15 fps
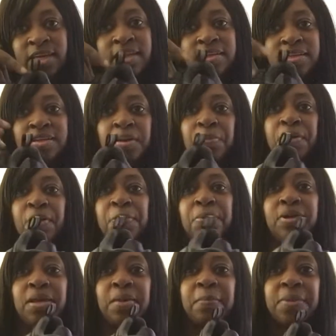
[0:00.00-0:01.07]
They're
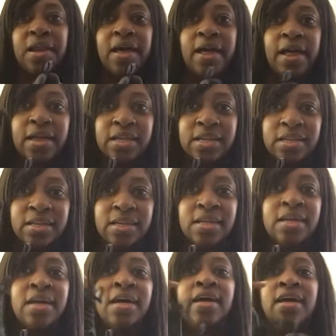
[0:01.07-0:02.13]
purple and black.
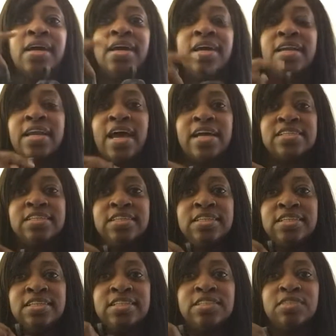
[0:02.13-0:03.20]
And actually,
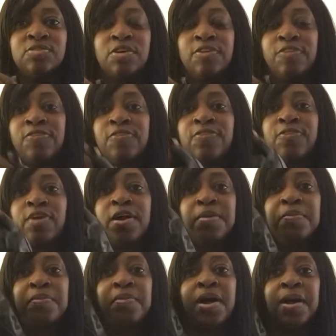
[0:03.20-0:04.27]
these were
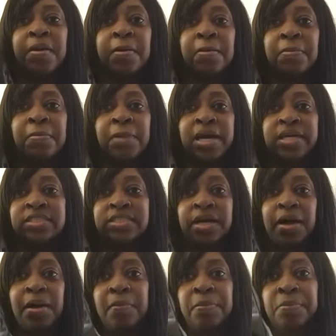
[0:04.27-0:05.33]
from my
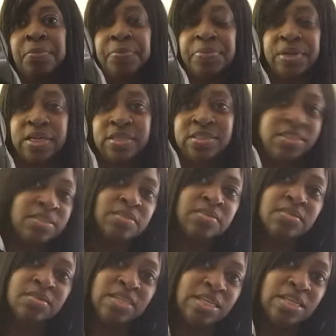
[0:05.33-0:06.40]
job, but
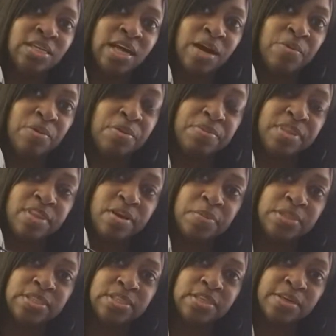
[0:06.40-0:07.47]
I won't be there
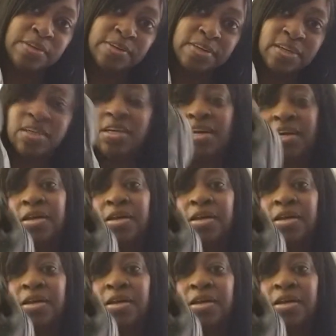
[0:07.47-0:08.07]
much longer.